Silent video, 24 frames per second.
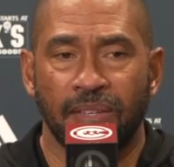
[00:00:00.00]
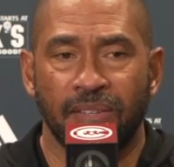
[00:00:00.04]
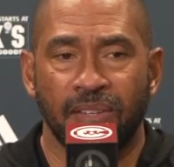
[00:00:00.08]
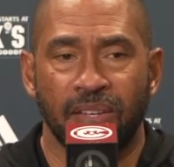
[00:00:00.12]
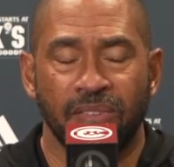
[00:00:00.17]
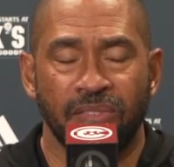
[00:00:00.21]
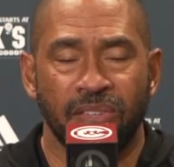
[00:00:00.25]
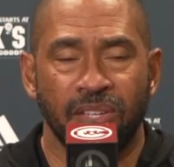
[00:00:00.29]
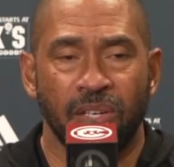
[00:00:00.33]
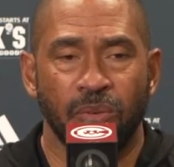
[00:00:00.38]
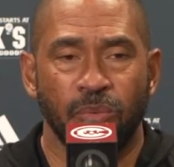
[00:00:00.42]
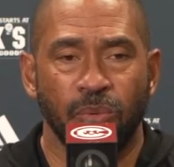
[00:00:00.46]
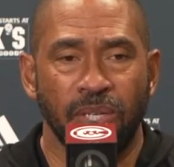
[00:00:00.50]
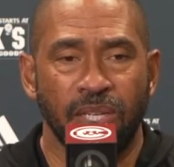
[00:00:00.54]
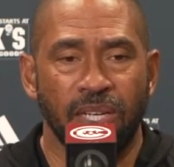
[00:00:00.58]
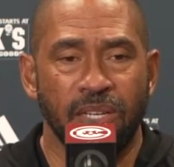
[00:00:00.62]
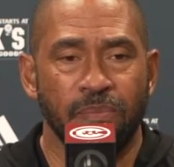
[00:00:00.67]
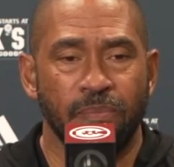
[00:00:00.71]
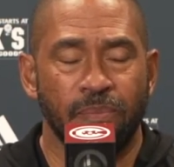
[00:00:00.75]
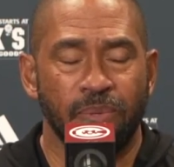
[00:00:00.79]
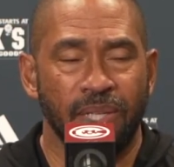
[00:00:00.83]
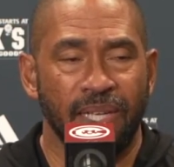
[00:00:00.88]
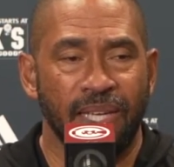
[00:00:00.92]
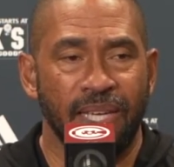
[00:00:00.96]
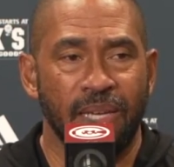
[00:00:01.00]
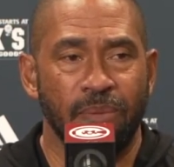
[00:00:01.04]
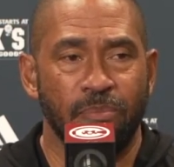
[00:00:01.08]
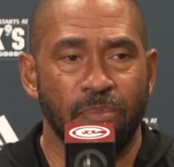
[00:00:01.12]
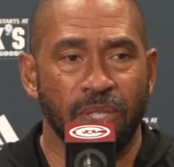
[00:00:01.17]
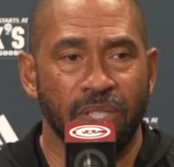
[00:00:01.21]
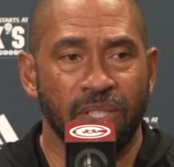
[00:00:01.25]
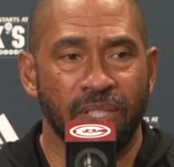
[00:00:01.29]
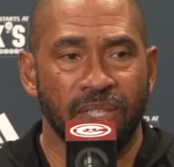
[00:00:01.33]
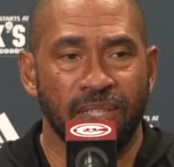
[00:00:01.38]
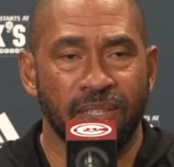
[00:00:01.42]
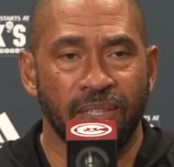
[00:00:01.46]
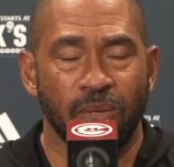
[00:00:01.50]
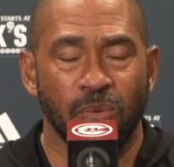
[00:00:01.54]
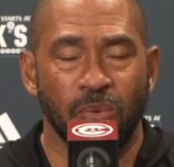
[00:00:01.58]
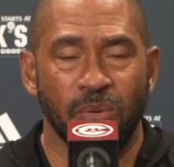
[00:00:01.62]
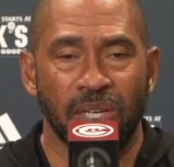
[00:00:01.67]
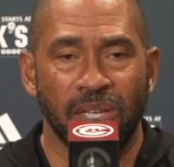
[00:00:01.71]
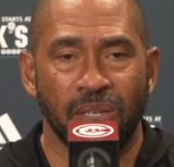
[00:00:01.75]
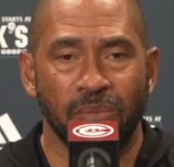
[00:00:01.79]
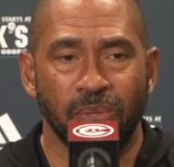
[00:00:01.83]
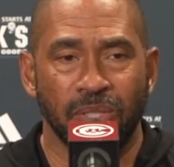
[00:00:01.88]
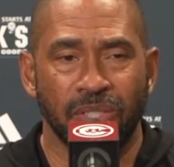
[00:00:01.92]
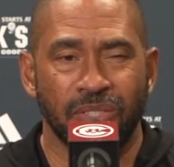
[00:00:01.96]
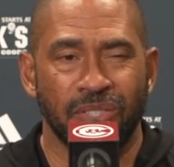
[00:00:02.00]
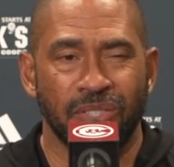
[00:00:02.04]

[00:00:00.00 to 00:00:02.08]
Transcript: as I said, we didn't play particularly well, but